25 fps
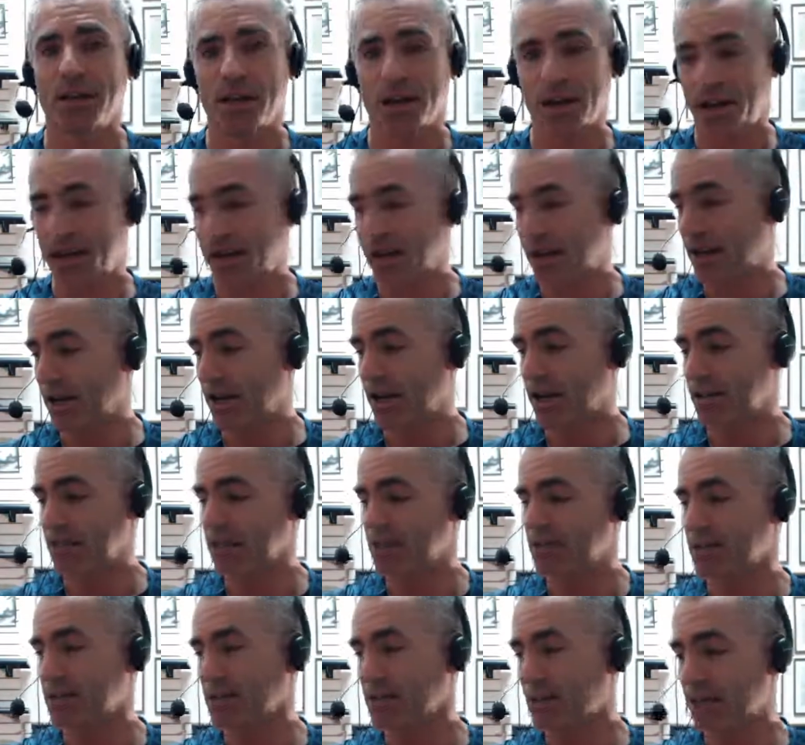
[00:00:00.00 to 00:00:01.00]

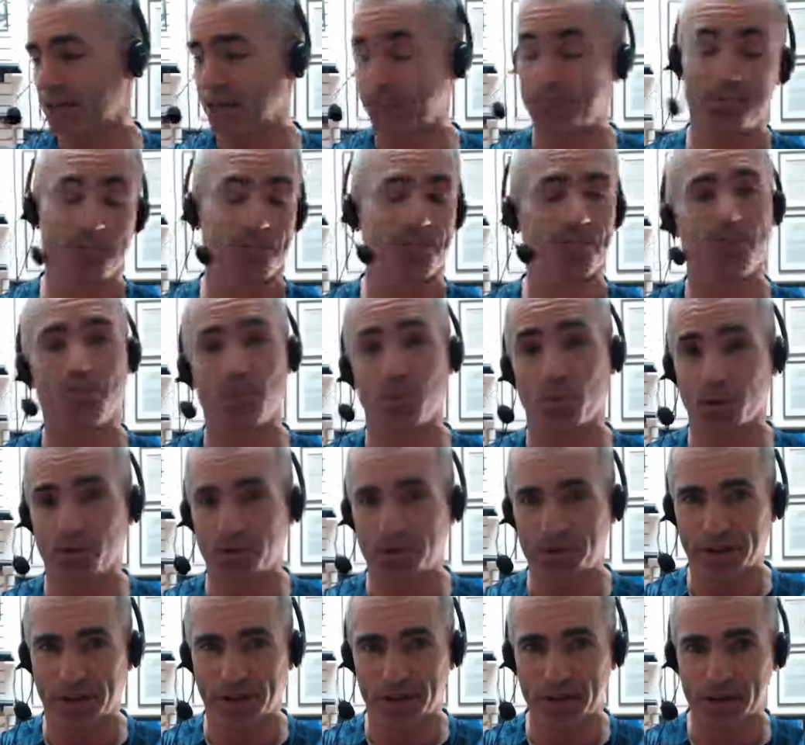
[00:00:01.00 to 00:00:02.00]
And uh,
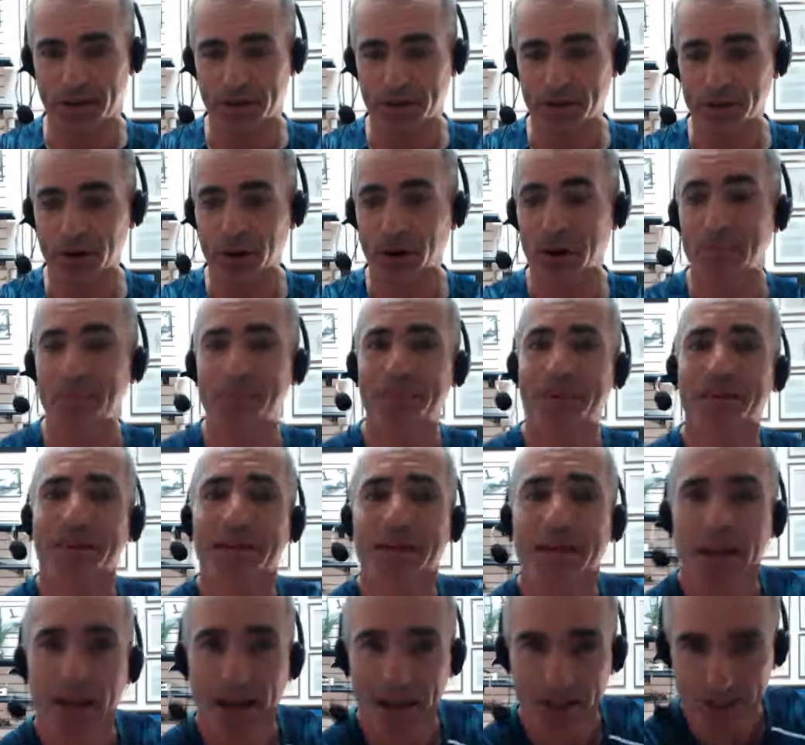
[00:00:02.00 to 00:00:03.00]
we'll take it later on.
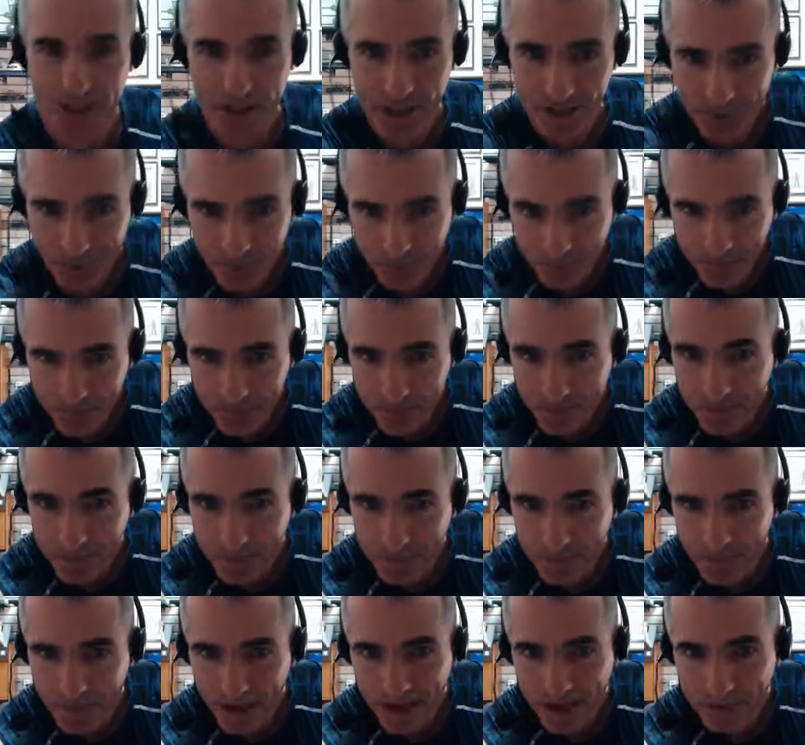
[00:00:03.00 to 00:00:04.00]
Catch you in a bit.
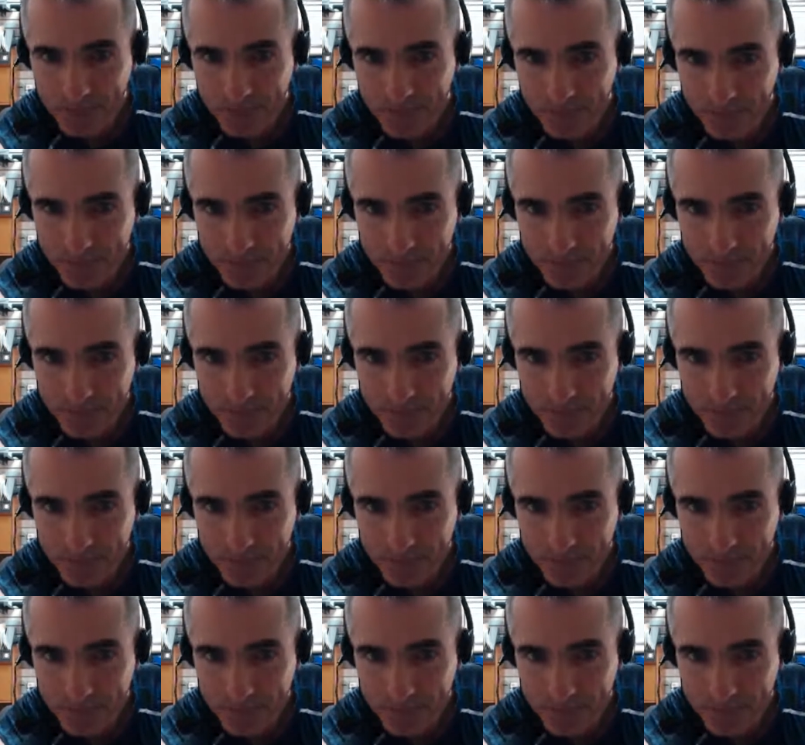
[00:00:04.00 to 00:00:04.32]
Bye.